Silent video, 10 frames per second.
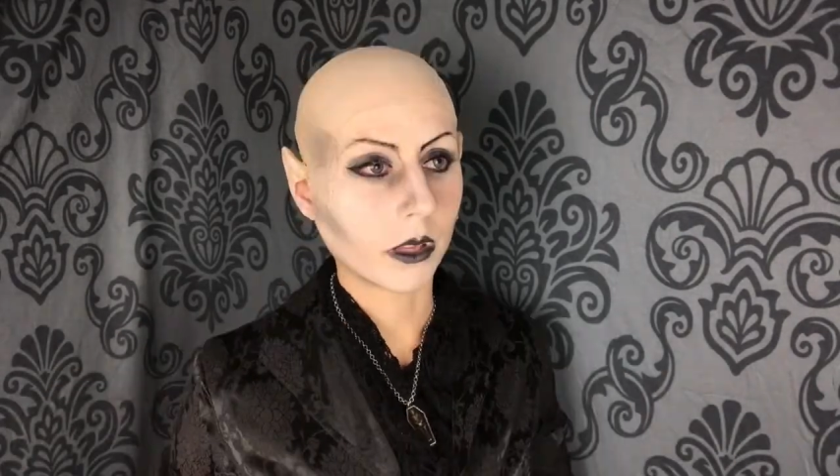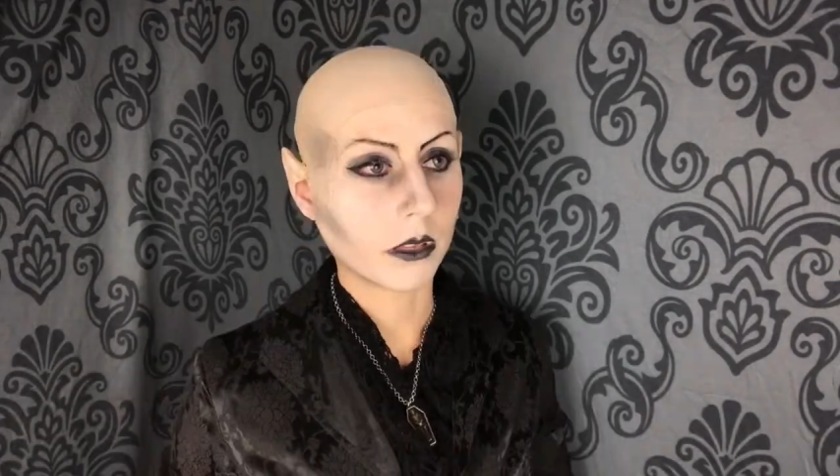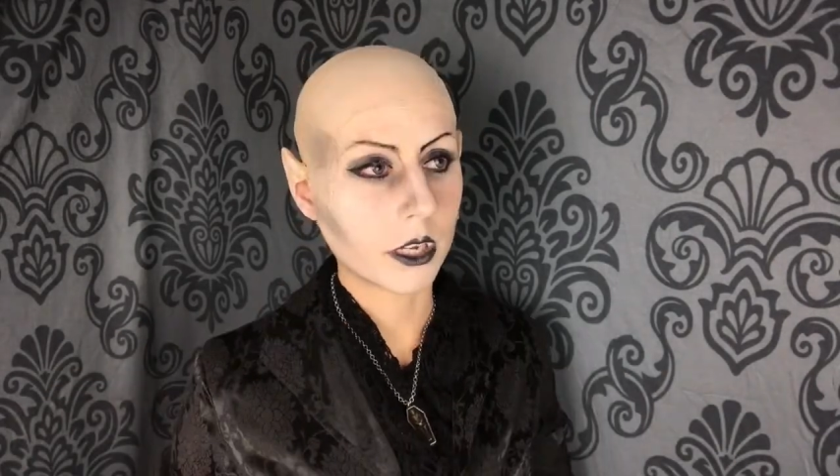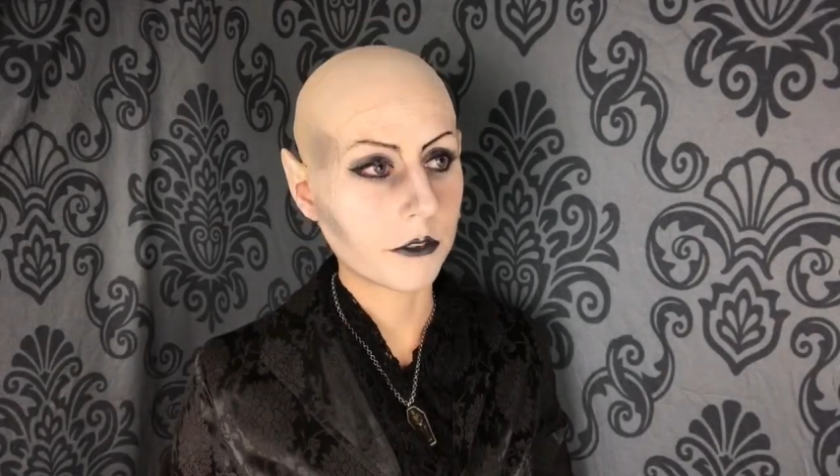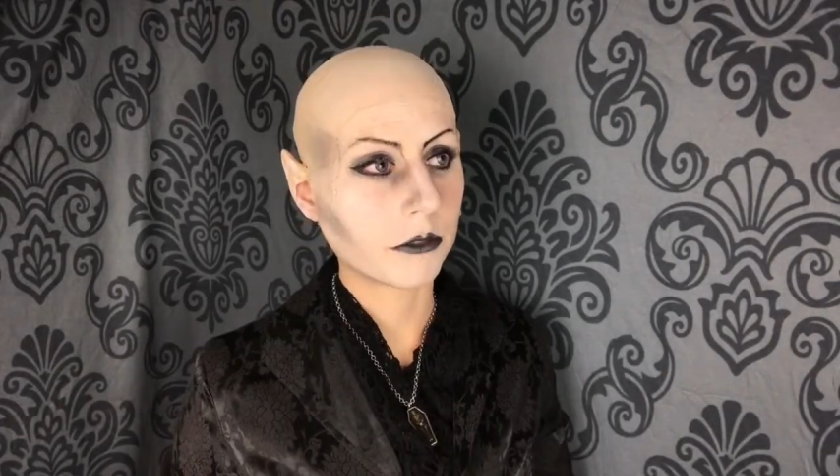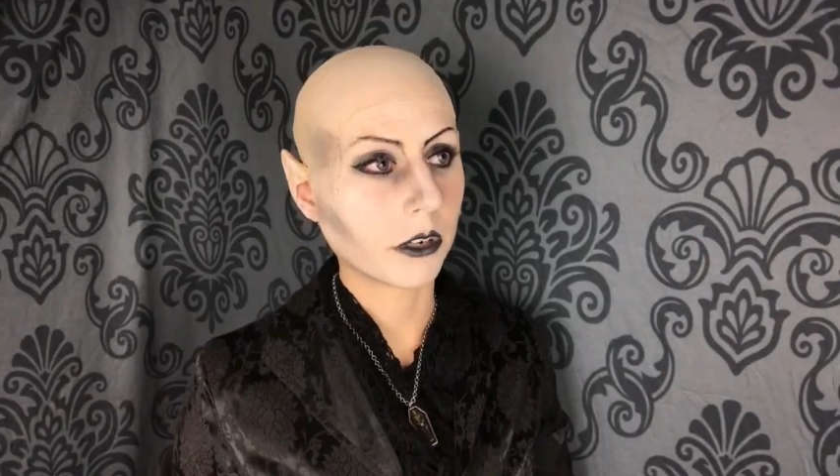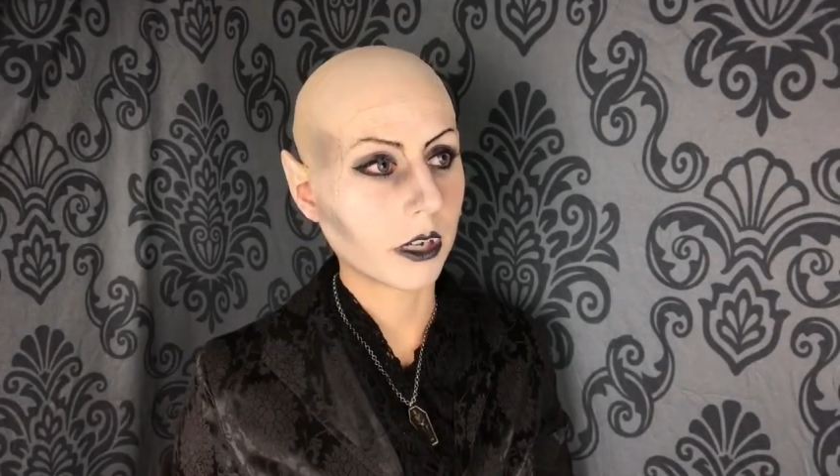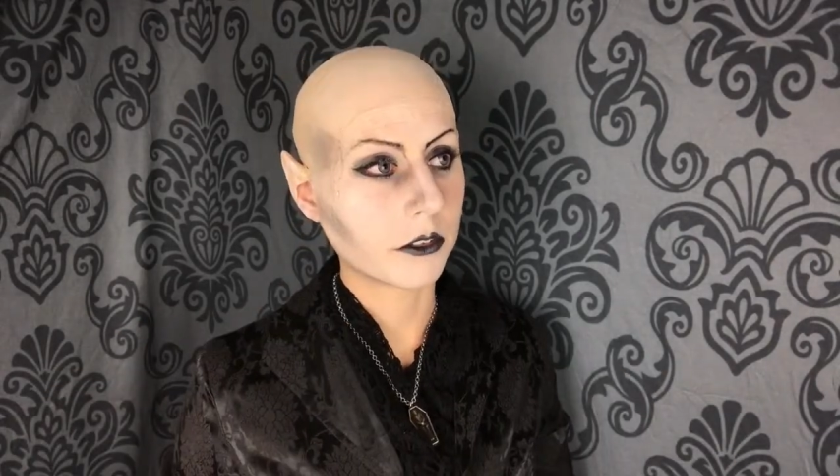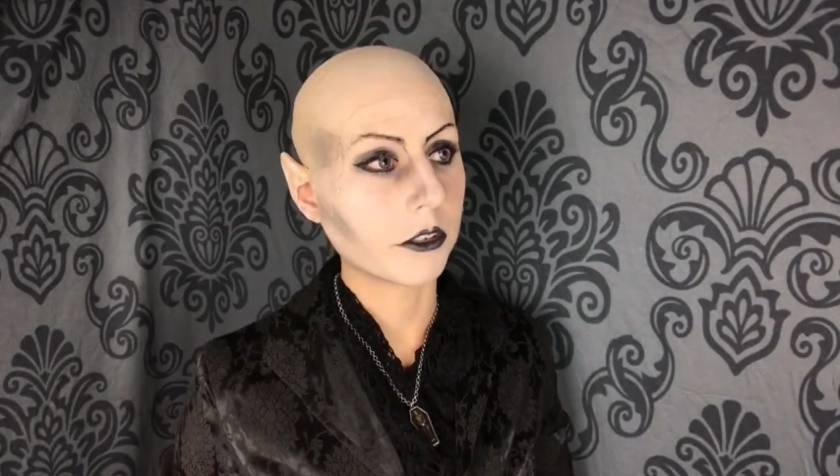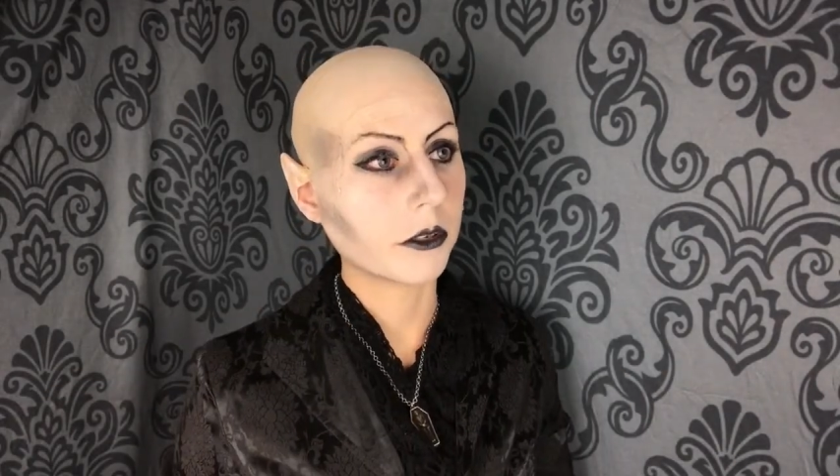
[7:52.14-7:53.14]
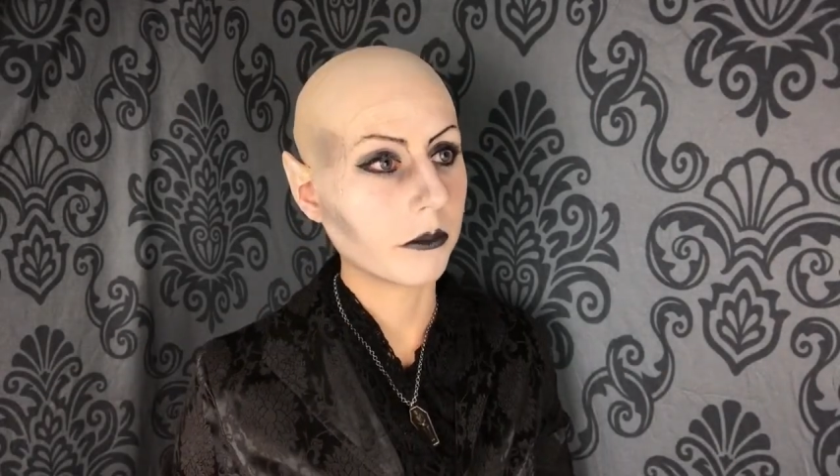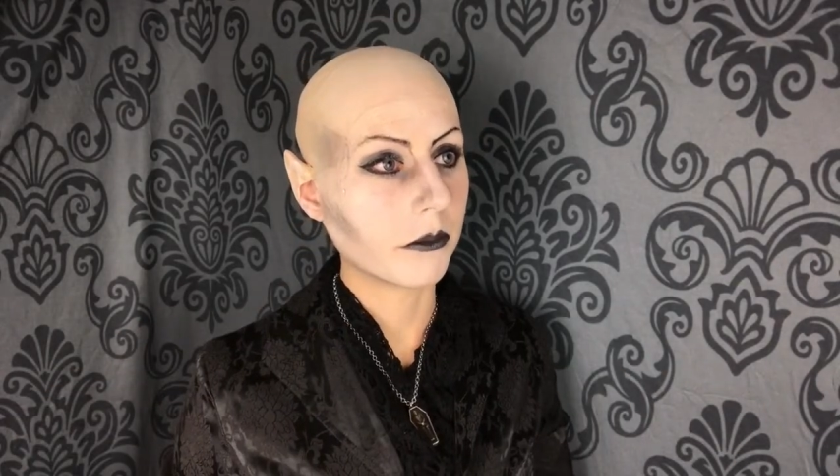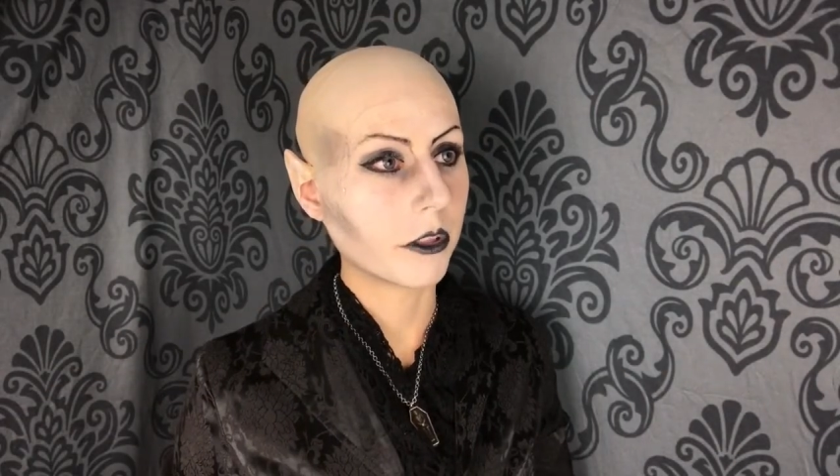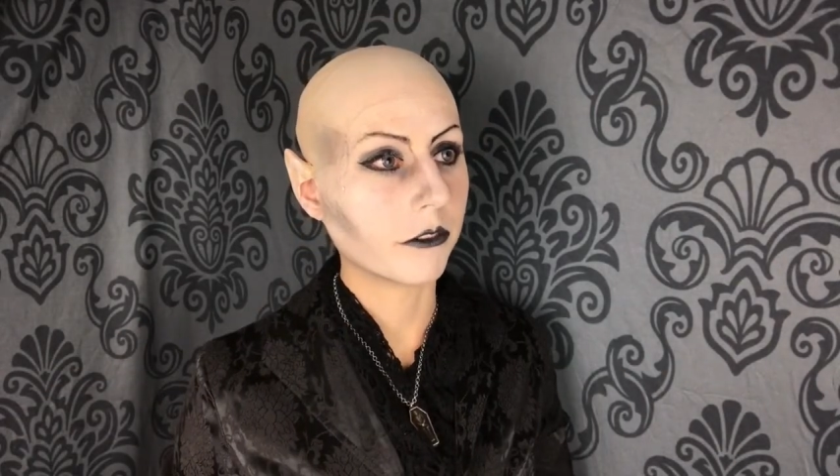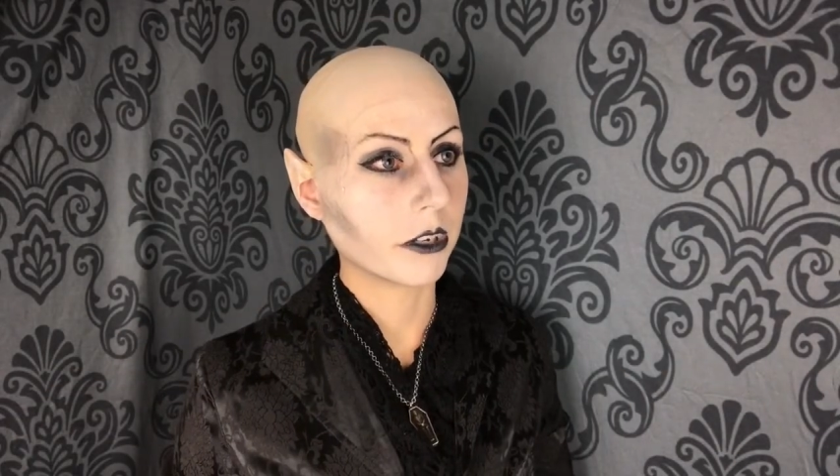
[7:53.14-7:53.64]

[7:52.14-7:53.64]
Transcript: Nosferatu, the